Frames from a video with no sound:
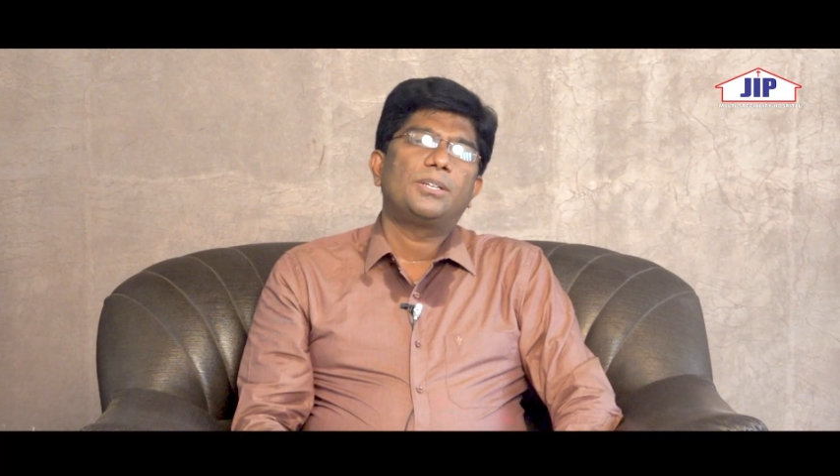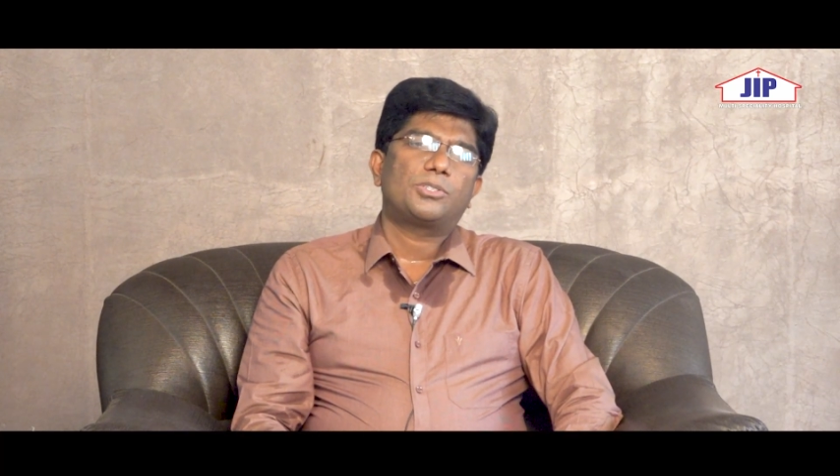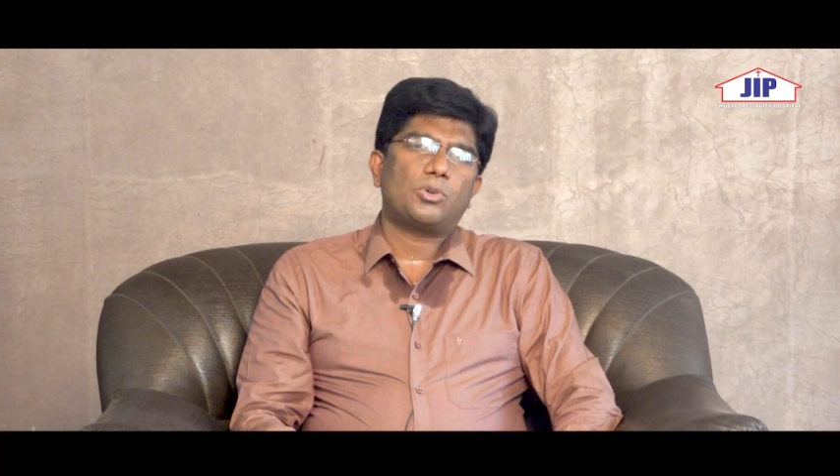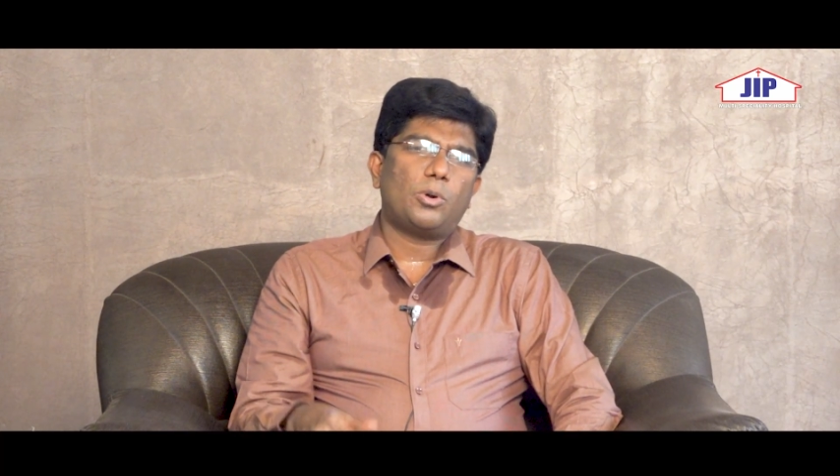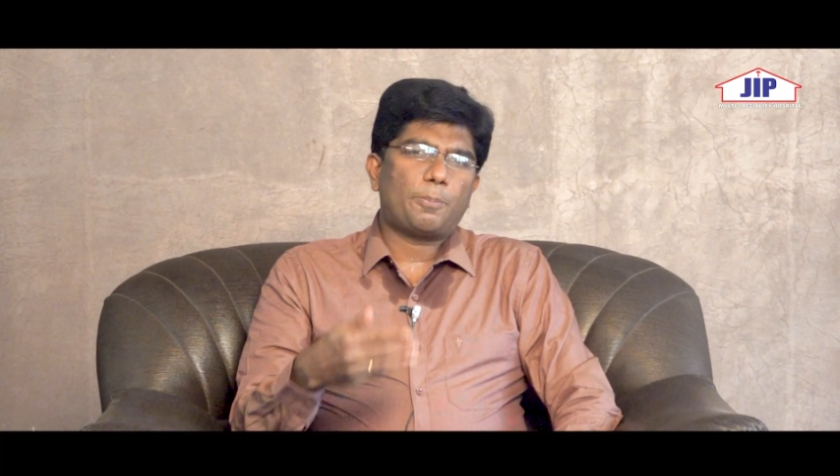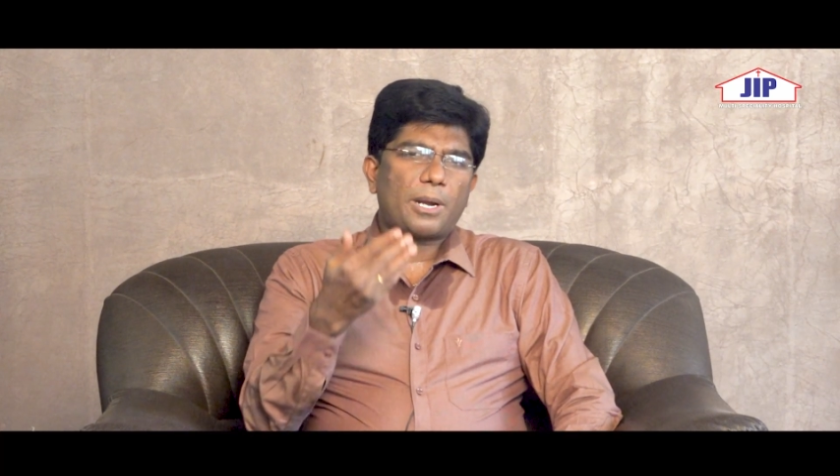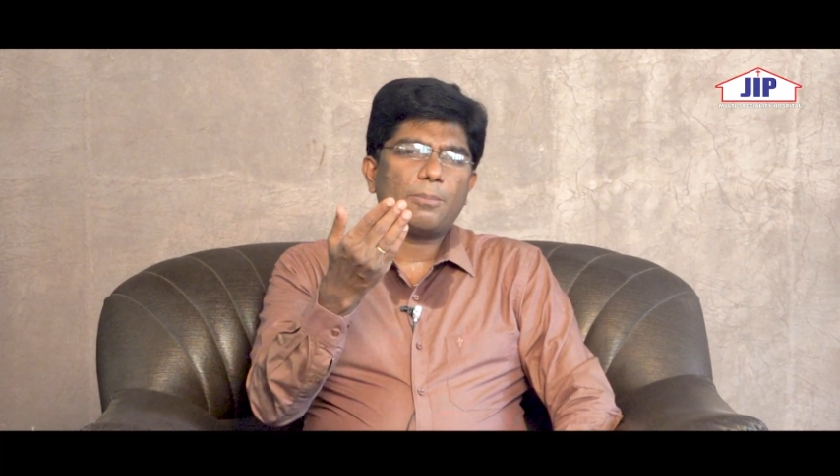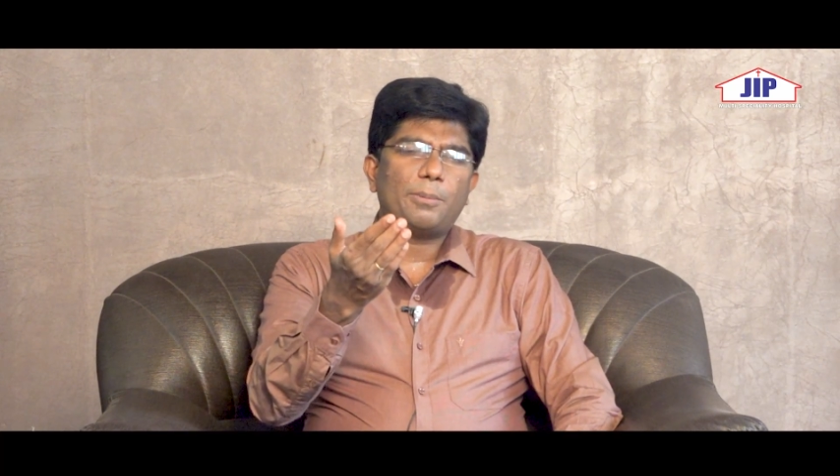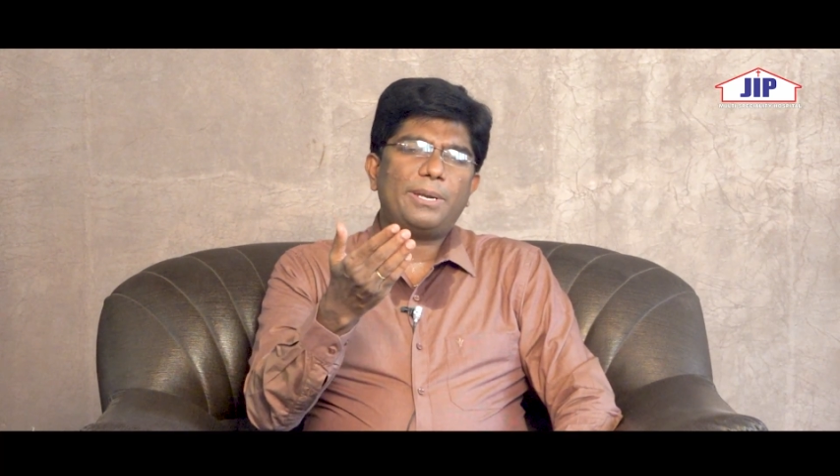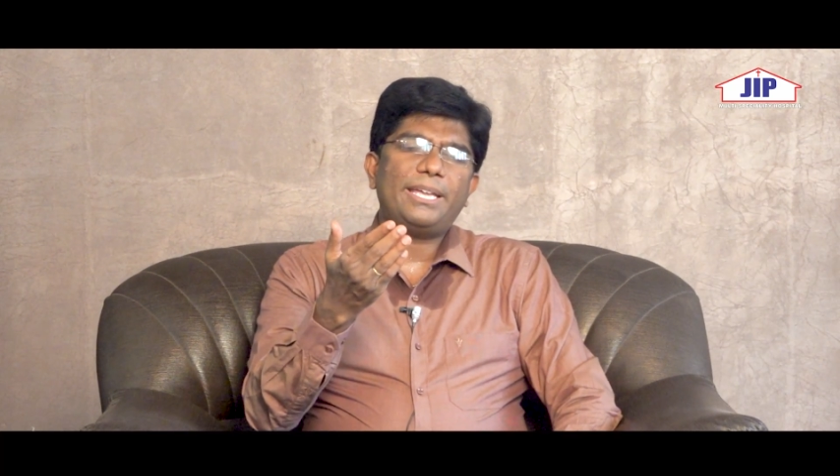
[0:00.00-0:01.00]
So,
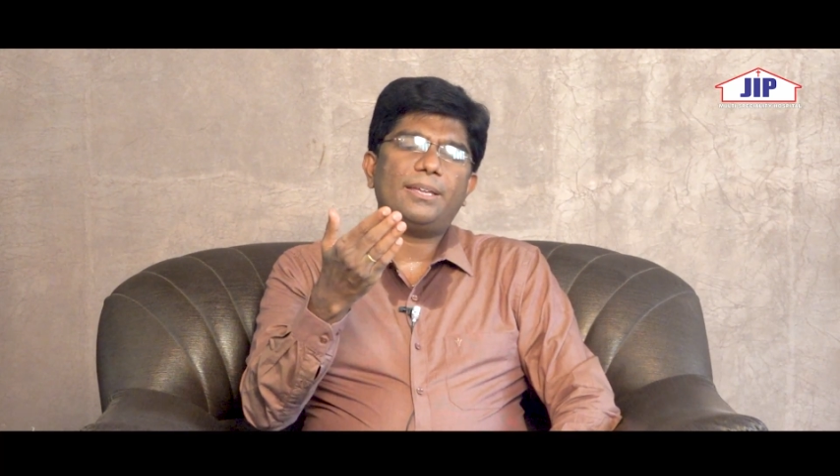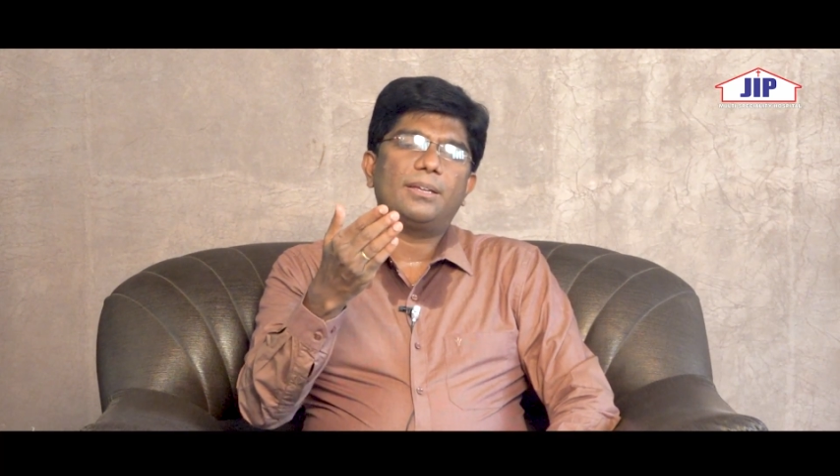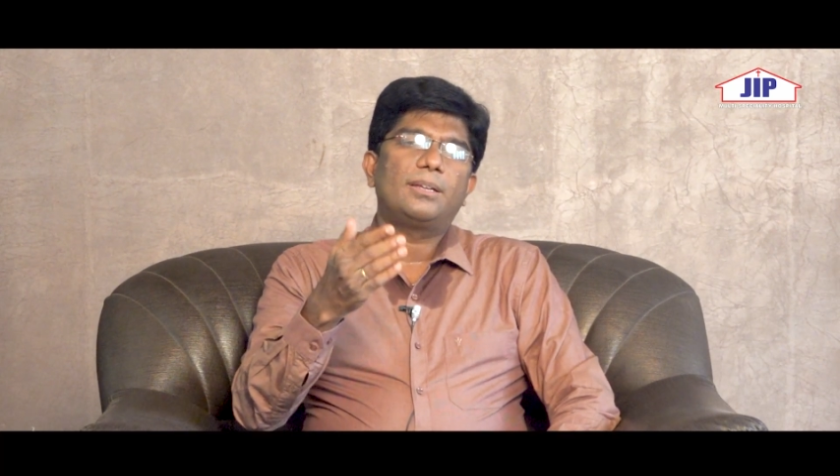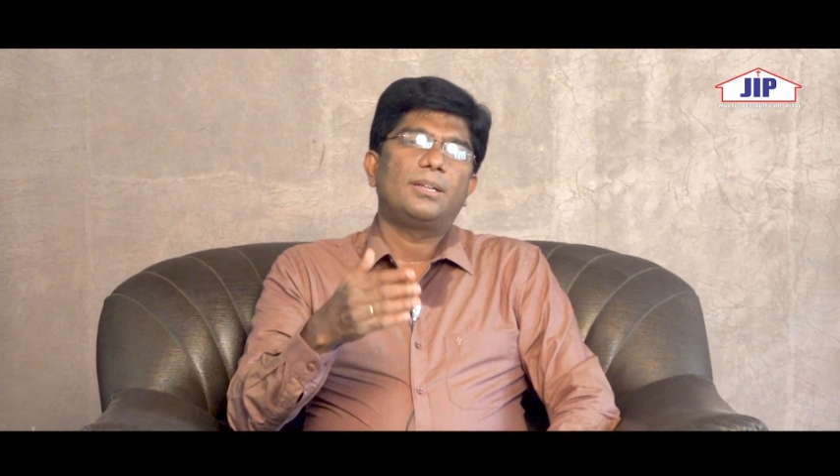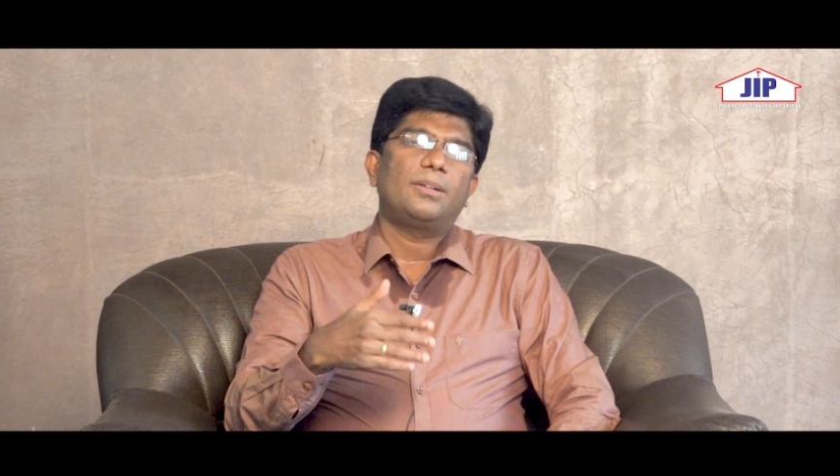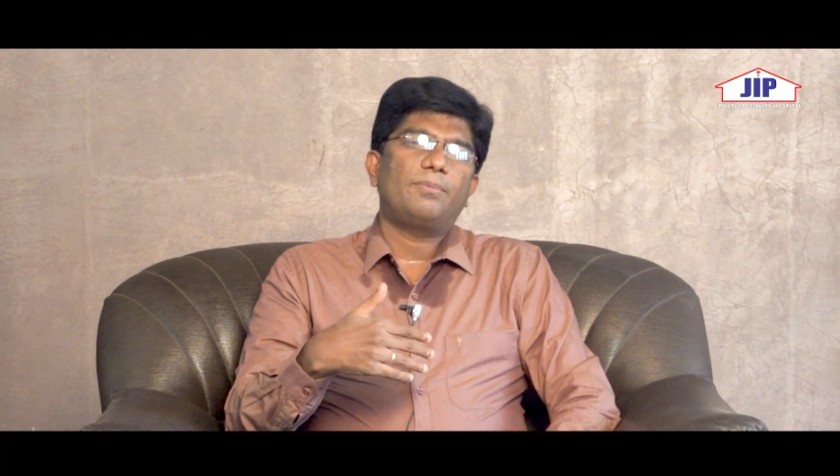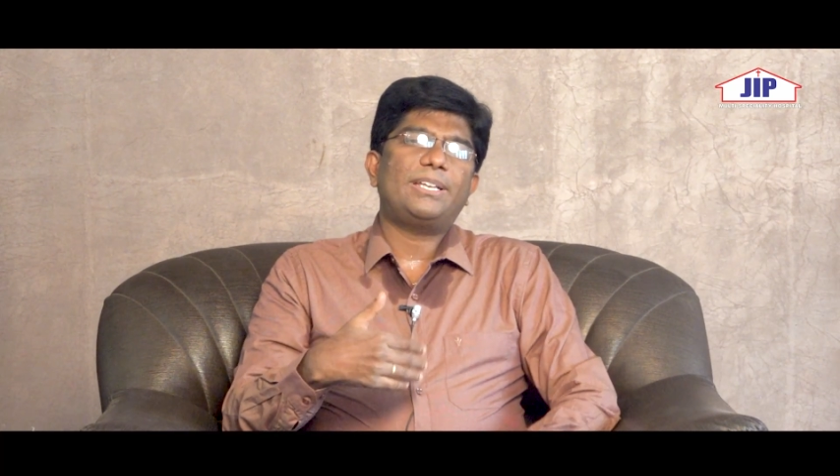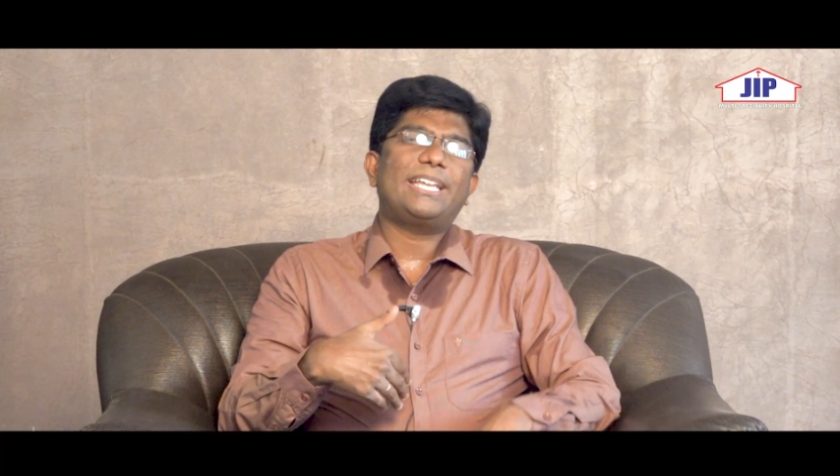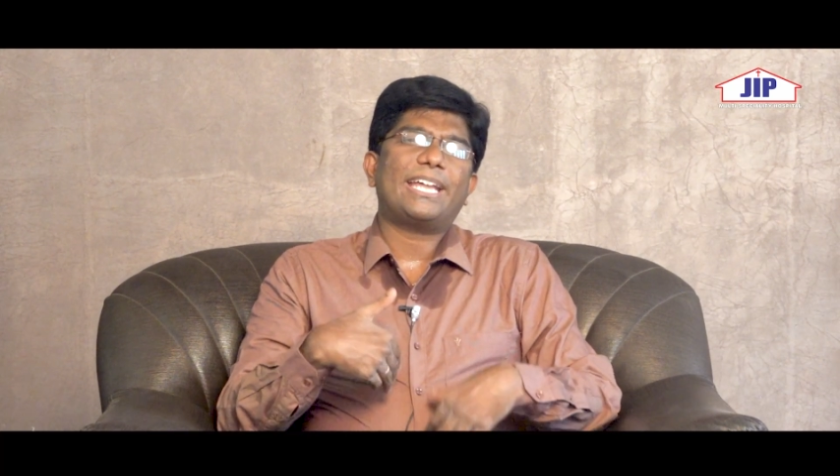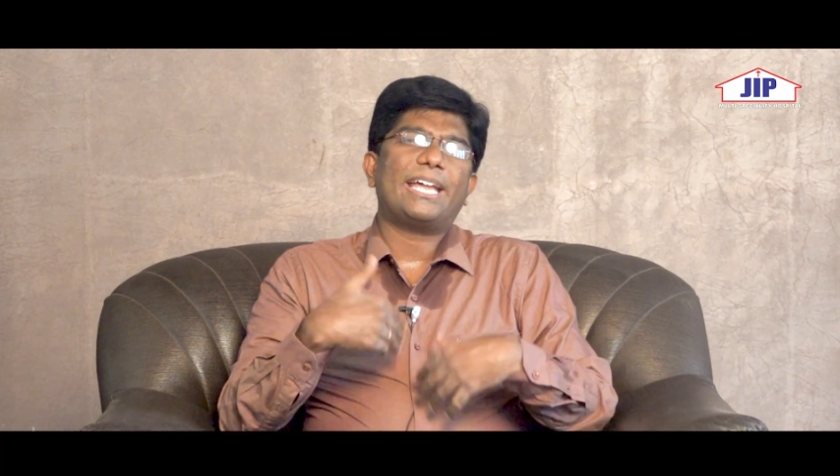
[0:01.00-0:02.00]
probably when they